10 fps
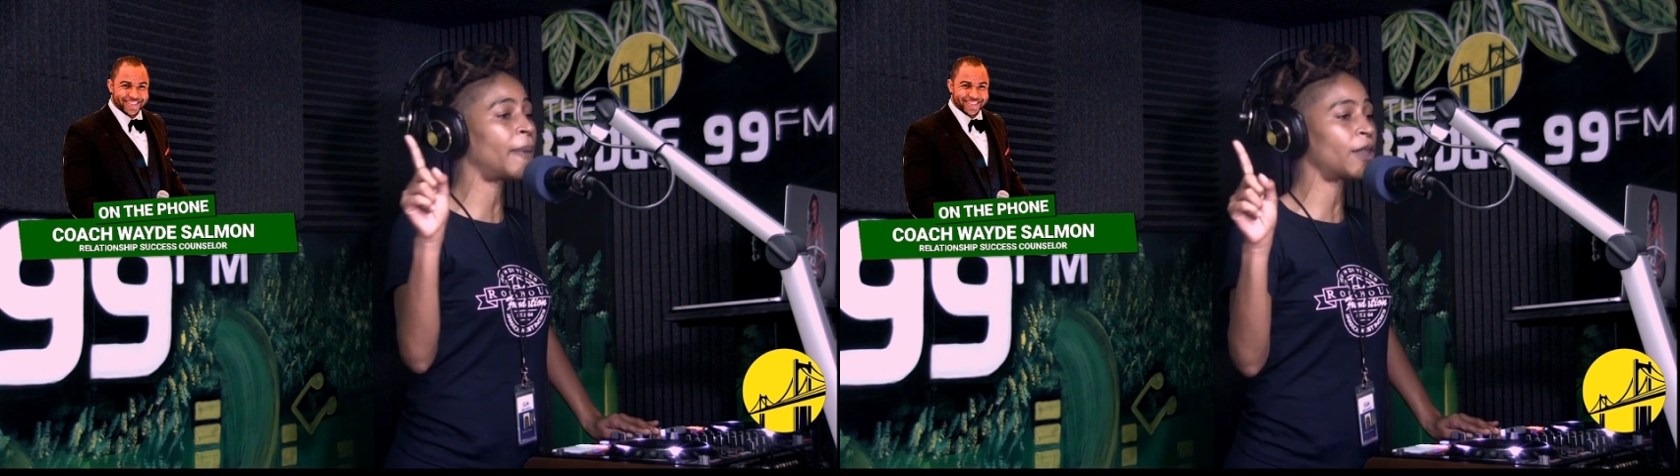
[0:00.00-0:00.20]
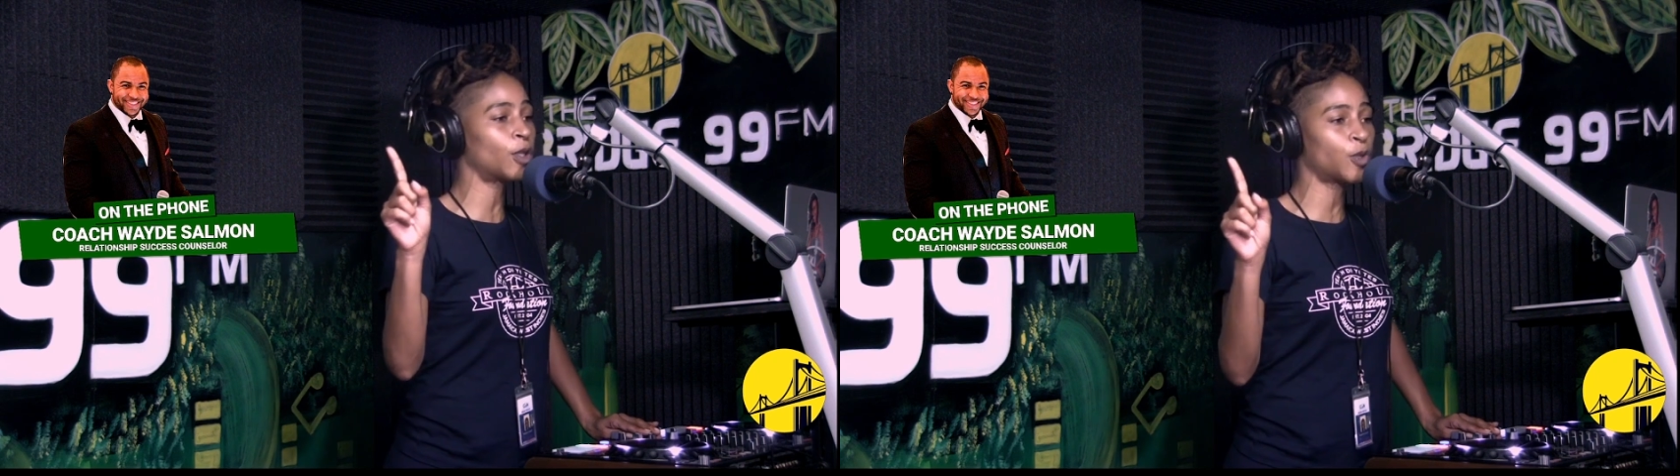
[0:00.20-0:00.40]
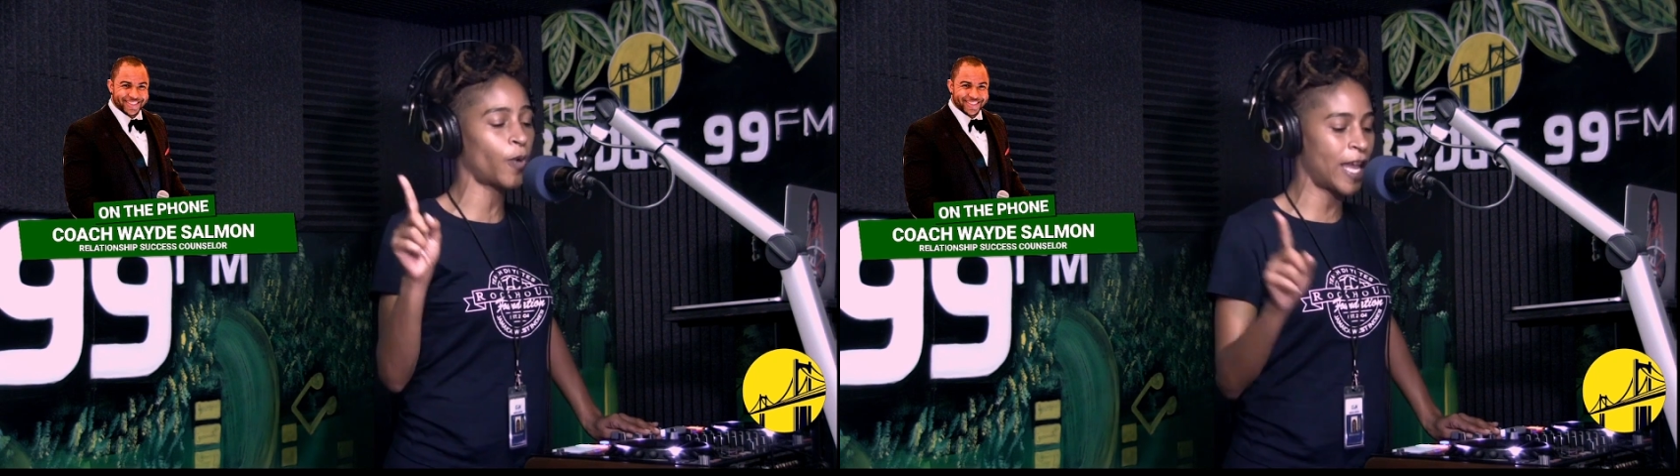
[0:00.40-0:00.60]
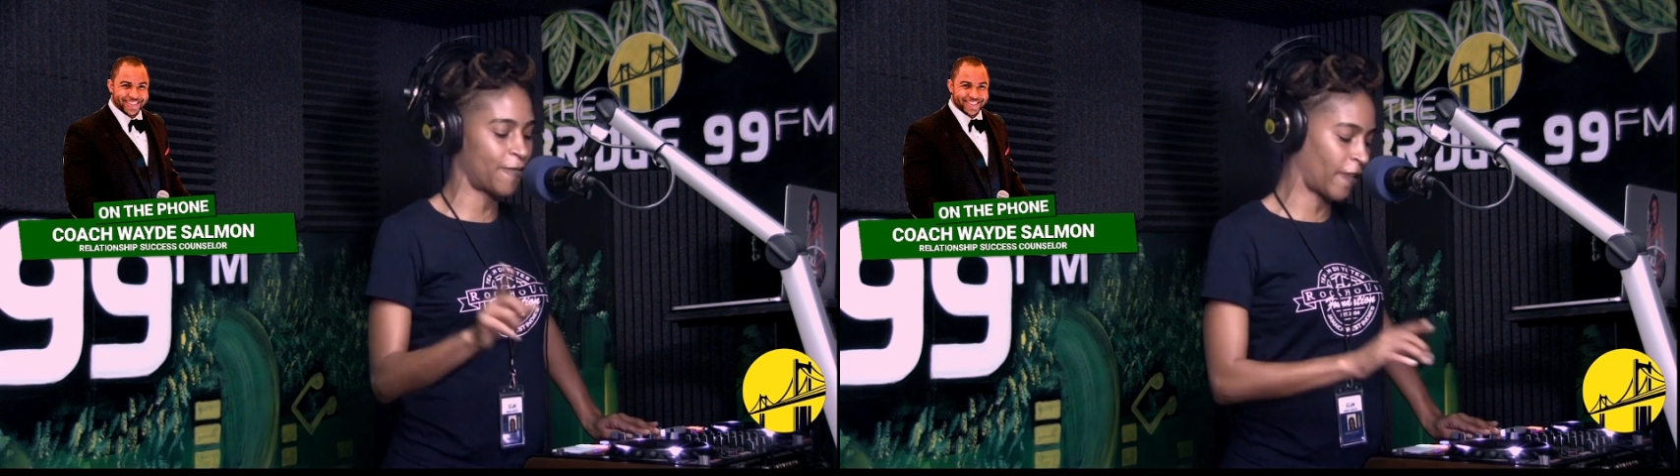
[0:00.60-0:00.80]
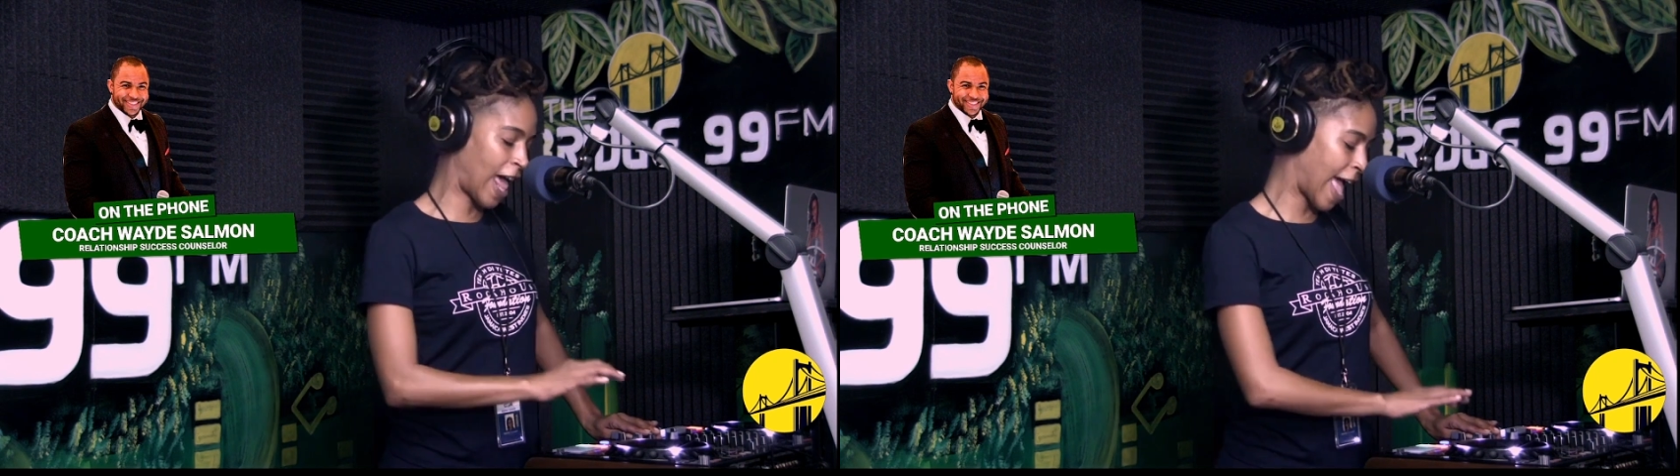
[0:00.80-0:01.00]
those red
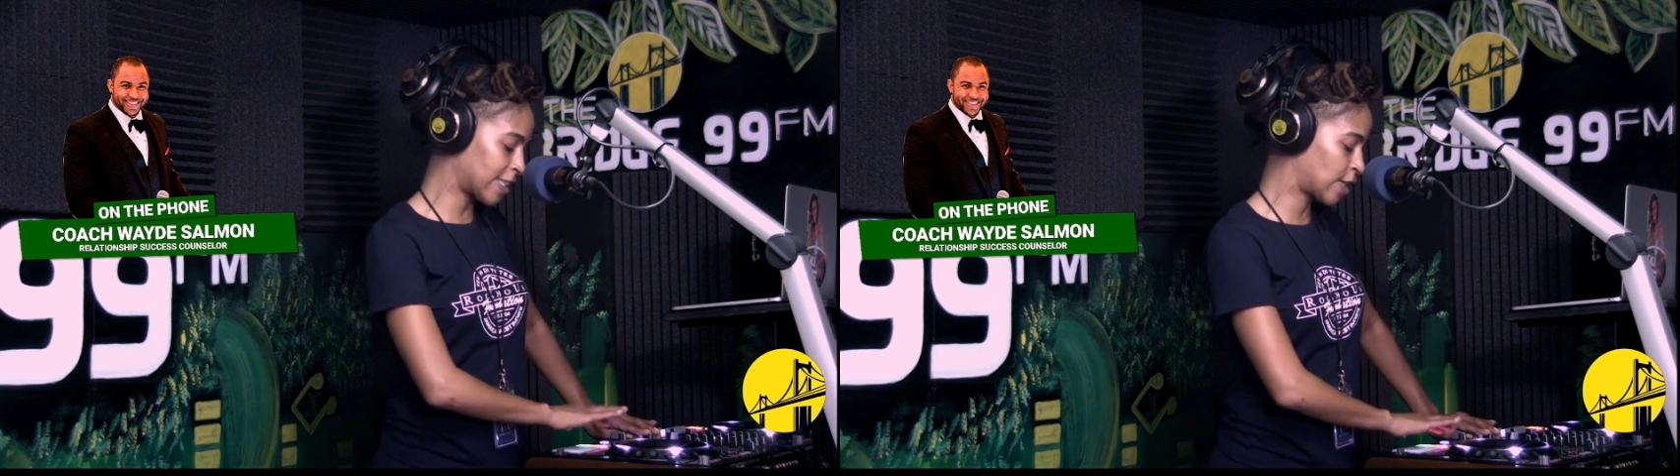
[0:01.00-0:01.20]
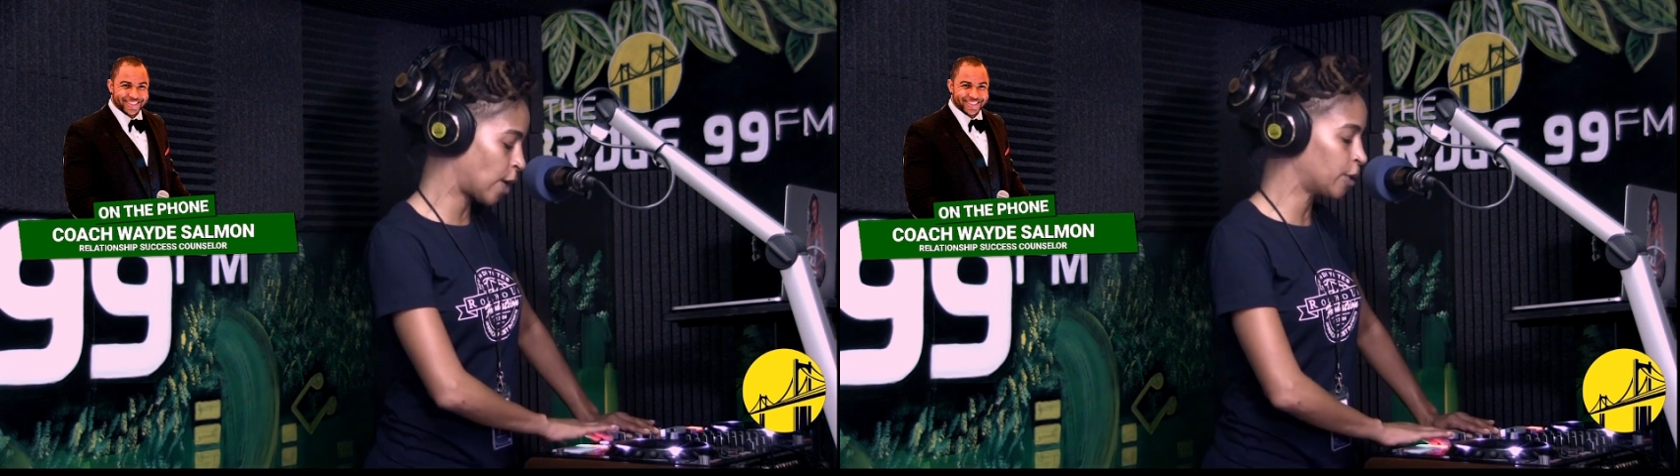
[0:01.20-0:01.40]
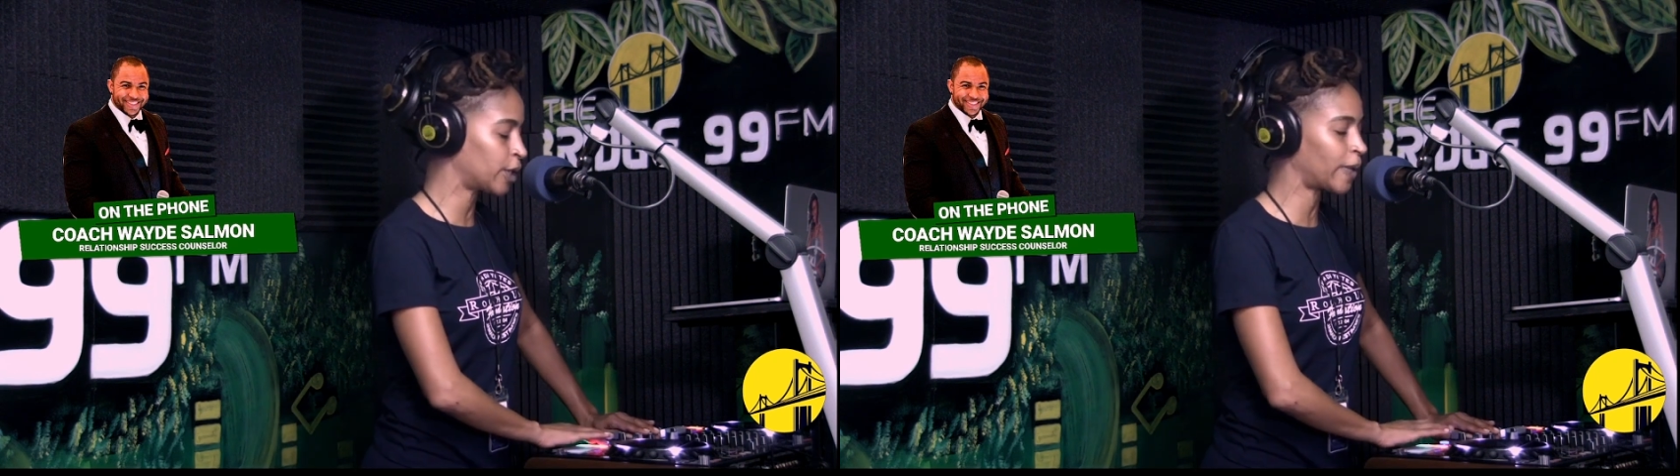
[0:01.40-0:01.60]
flags, Coach, okay?